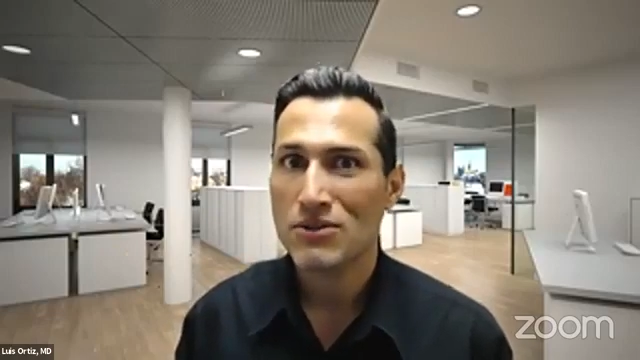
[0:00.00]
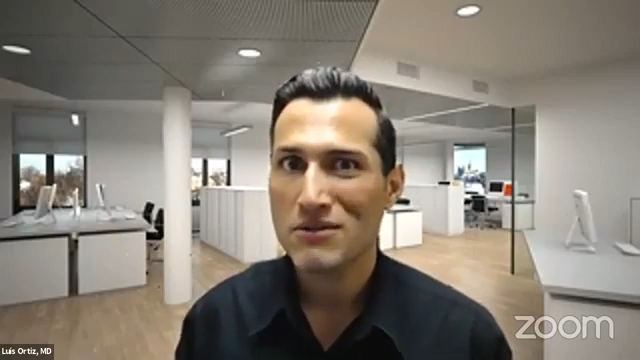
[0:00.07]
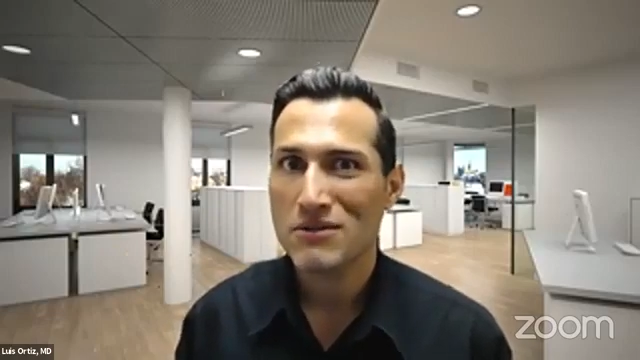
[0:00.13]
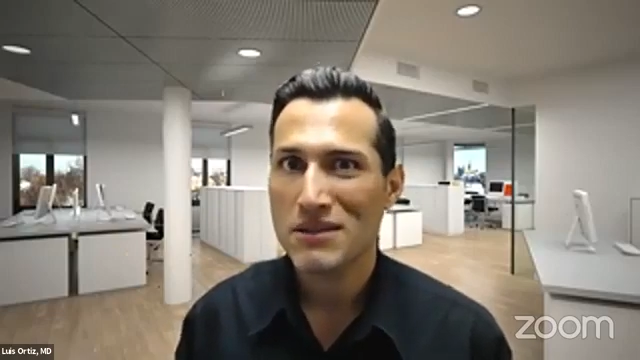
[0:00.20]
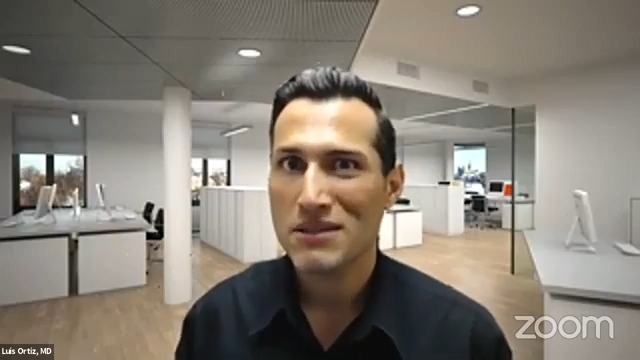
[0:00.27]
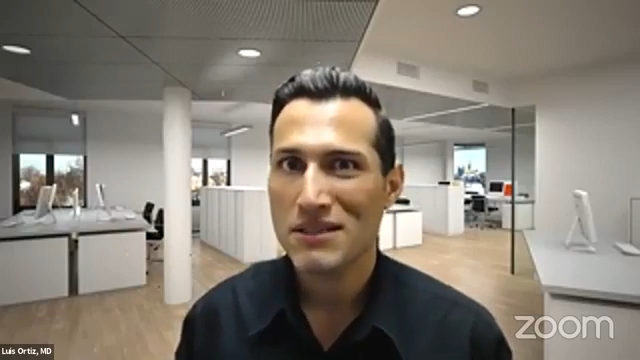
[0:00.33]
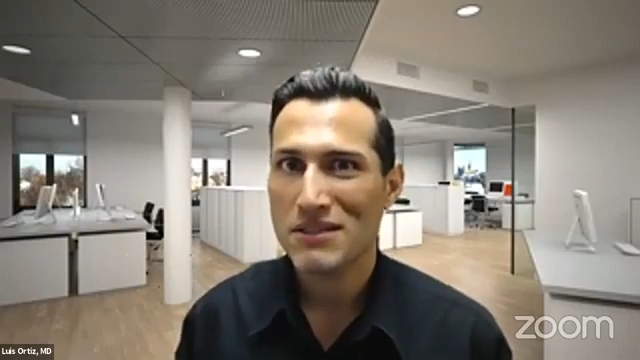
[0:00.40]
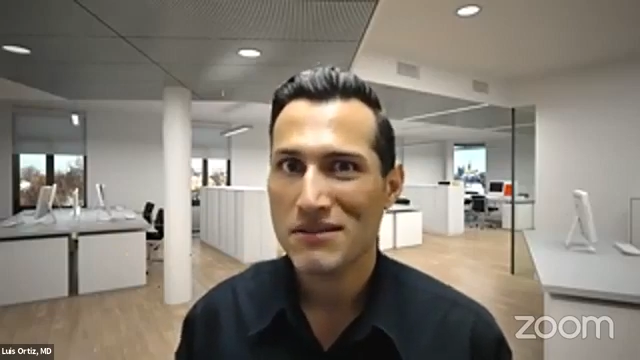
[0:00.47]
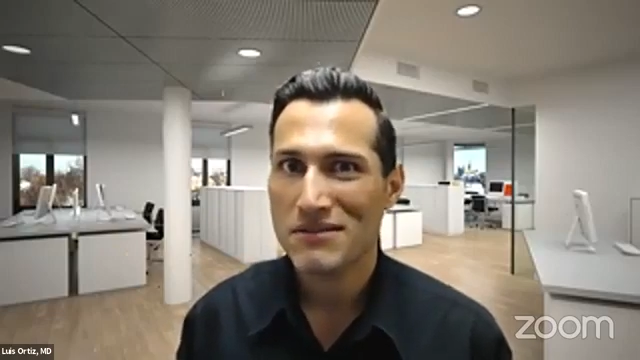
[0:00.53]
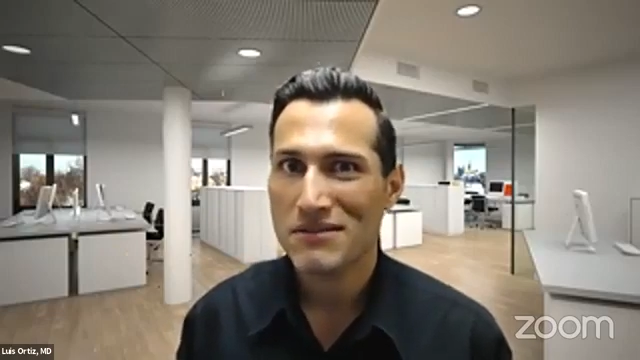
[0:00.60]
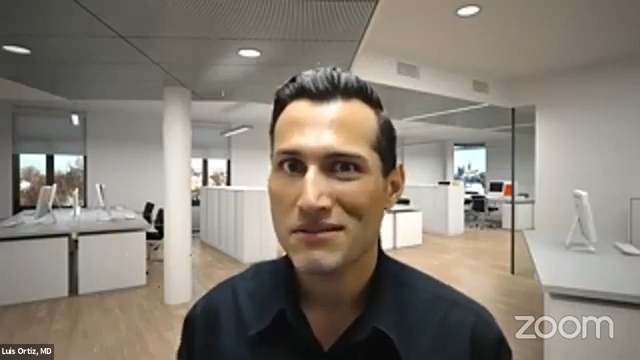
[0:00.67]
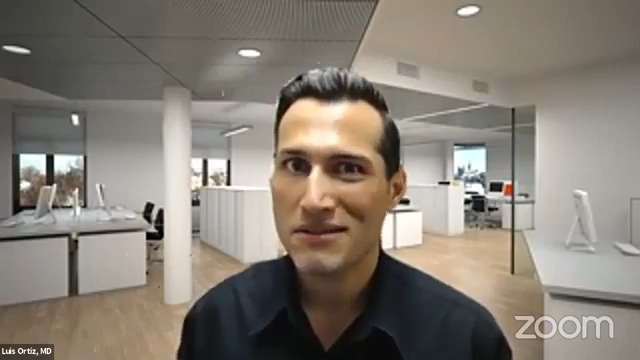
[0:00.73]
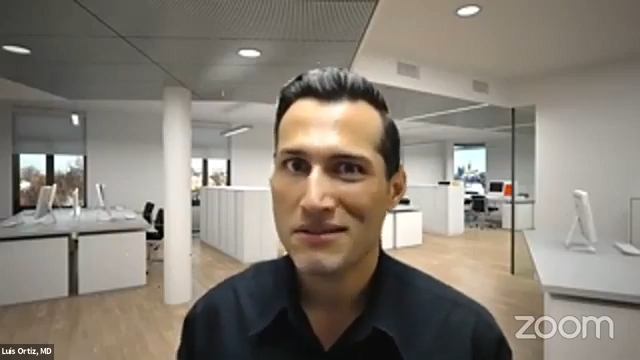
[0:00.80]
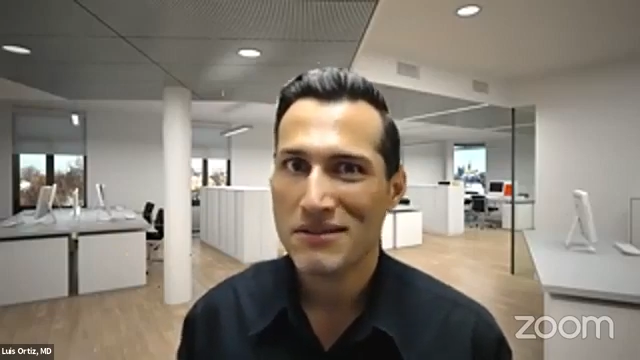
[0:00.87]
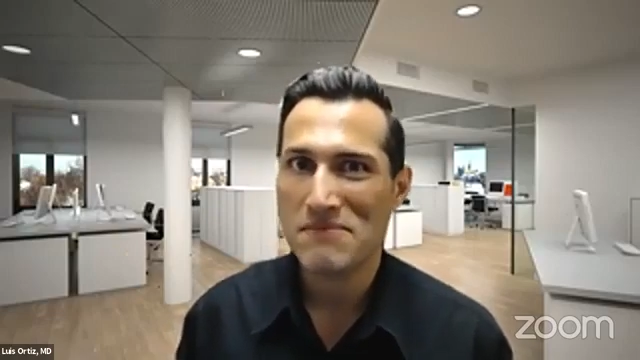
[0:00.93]
you're stuck in
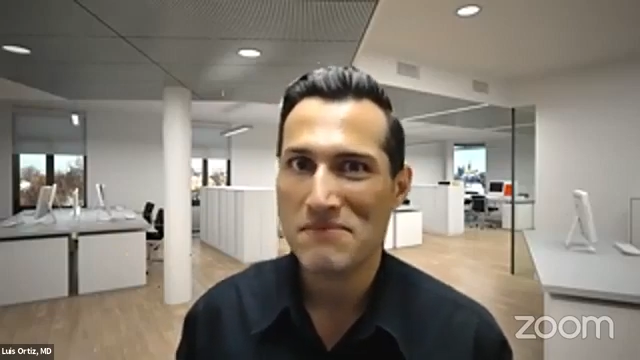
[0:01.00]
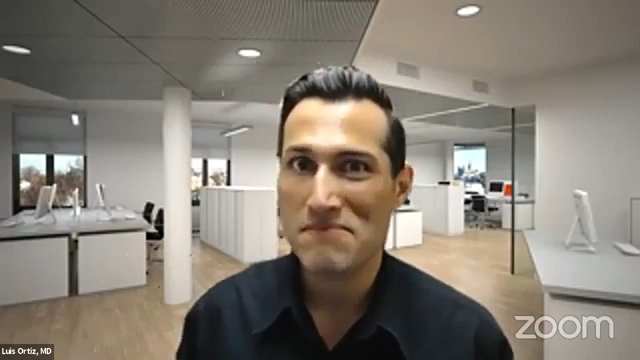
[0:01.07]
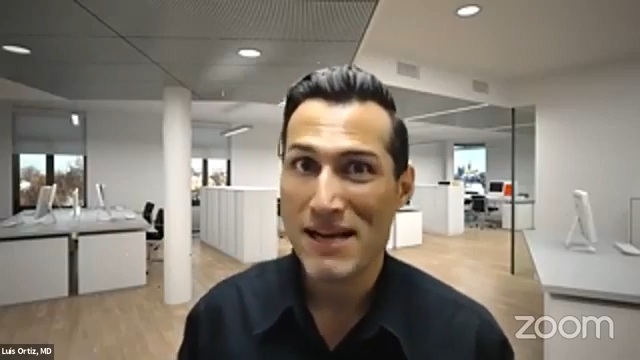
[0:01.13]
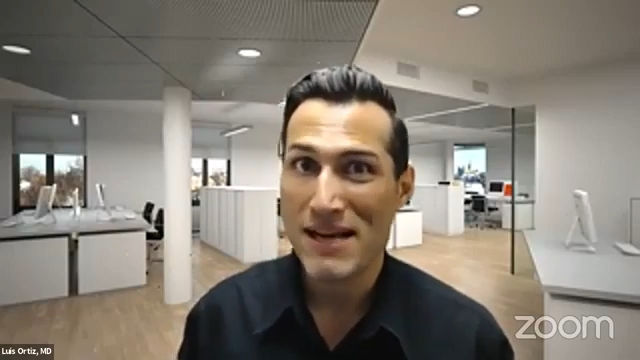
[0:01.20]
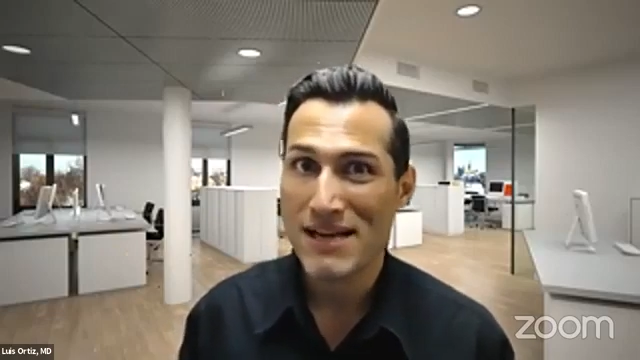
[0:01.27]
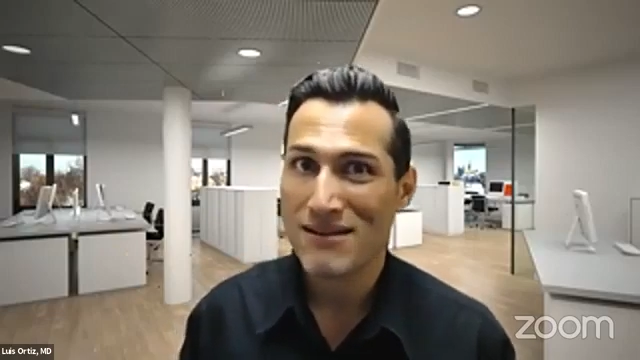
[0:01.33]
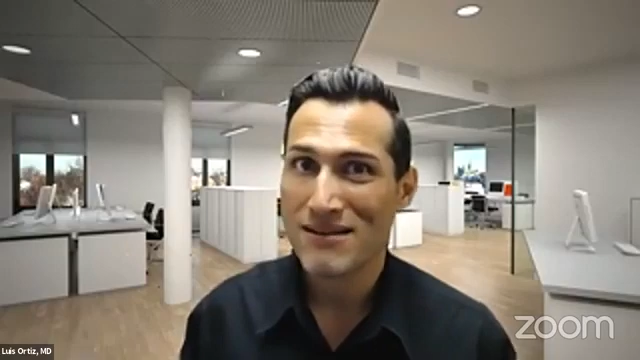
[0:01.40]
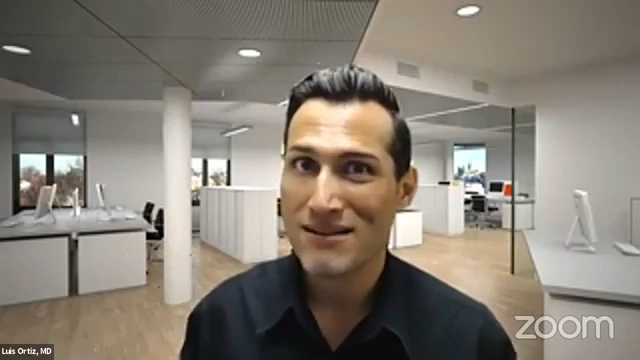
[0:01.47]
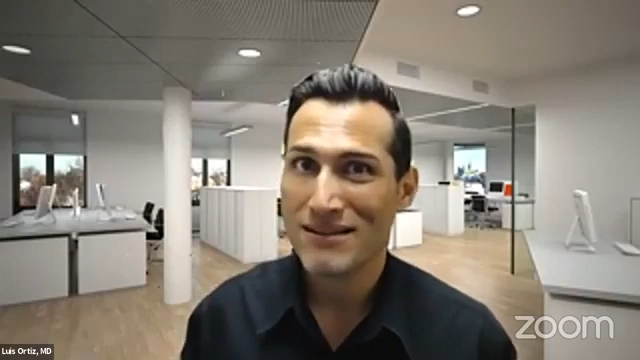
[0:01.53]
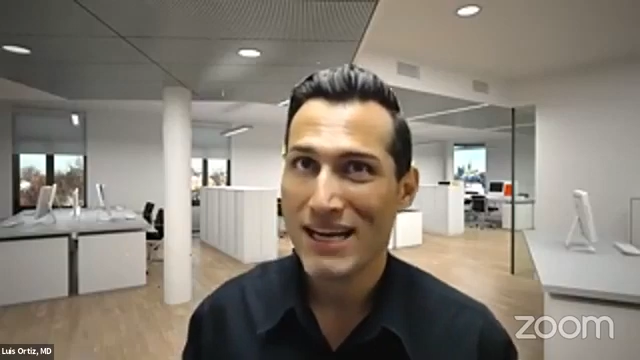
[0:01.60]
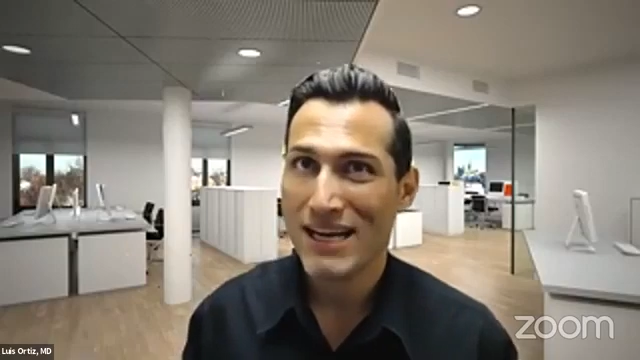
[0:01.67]
bed all day,